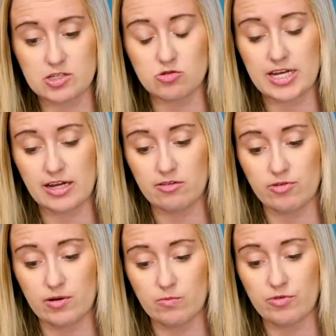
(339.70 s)
taken
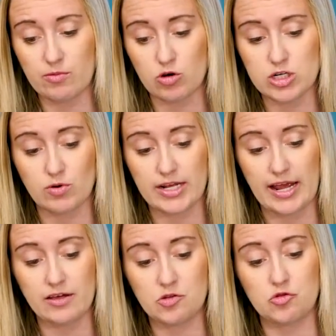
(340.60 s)
from February
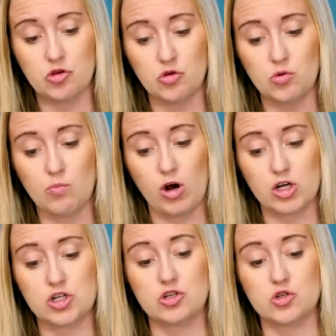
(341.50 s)
28th to
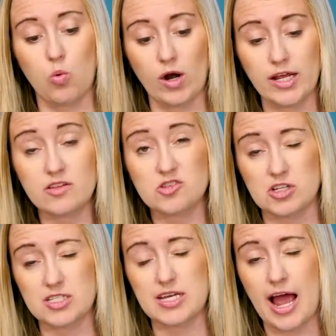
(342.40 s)
March 20th. So
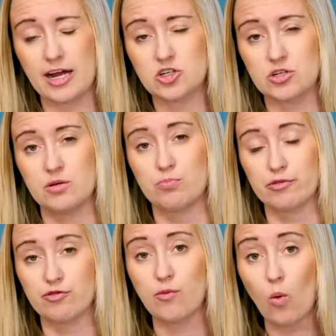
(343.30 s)
that's actually
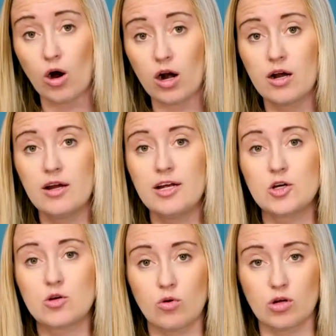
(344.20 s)
before
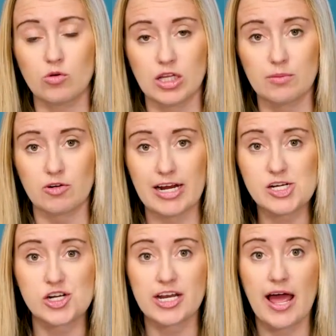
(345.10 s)
quote unquote
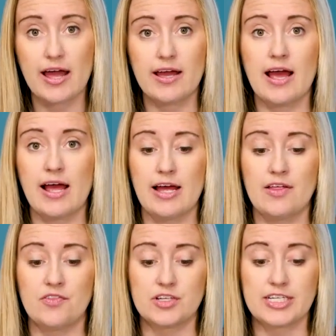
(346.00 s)
Liberation Day
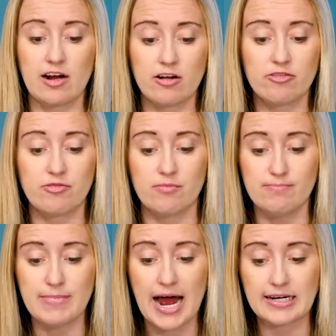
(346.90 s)
and the tariff
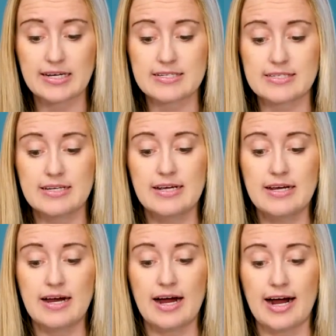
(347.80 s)
madness.
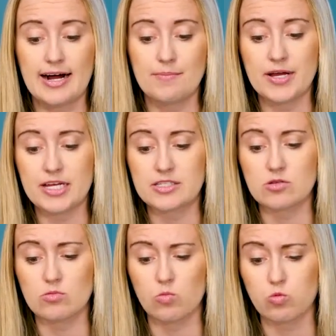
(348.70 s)

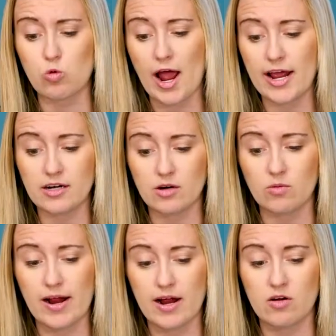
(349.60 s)
It's right
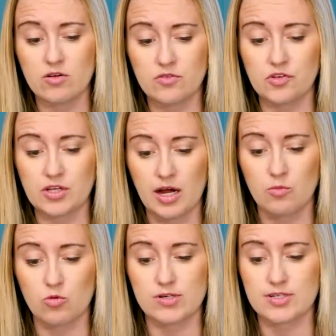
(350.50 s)
around the time
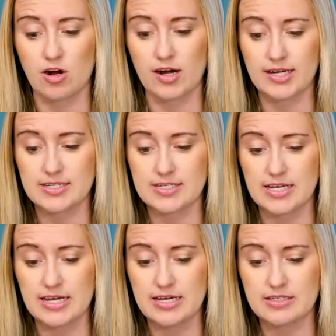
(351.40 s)
where we're starting to
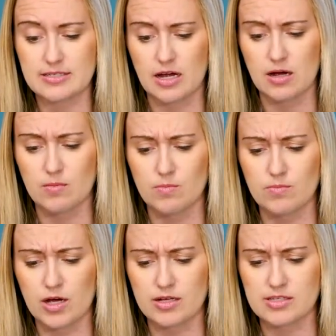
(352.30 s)
see some
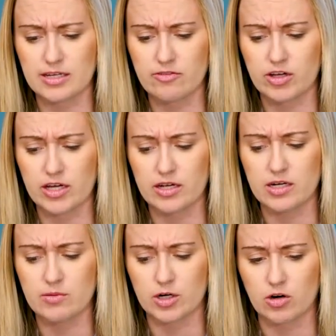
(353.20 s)
significant
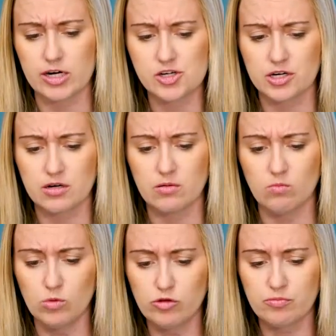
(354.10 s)
immigration
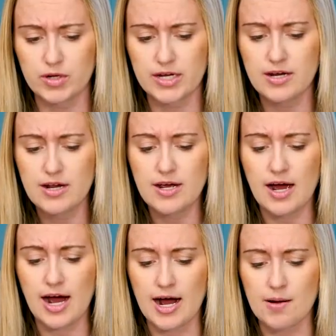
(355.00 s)
movement.
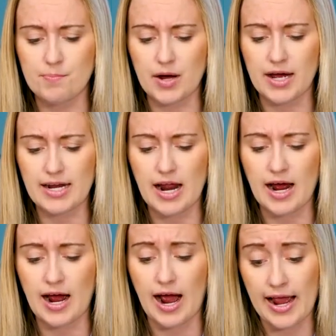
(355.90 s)
But
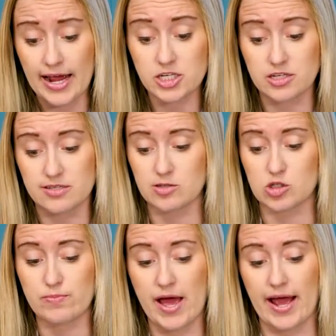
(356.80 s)
I actually
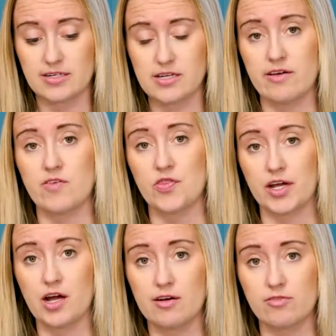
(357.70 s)
suspect, given the
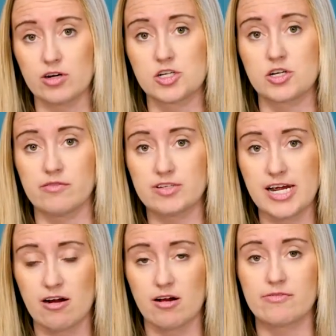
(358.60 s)
coverage of
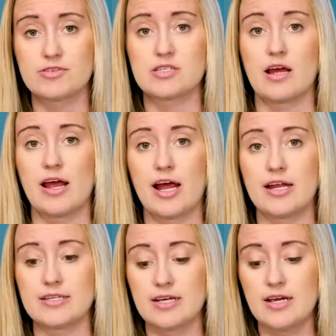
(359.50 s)
tariffs and